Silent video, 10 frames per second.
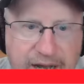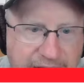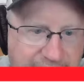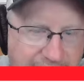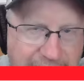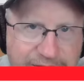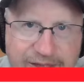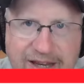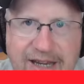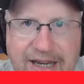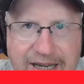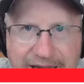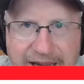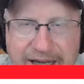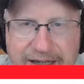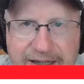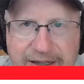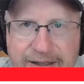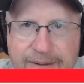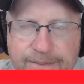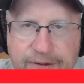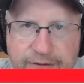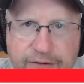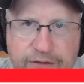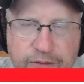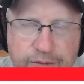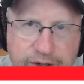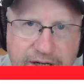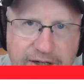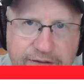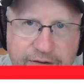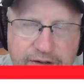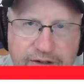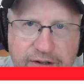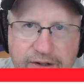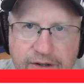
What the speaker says: I think, again, this is a reason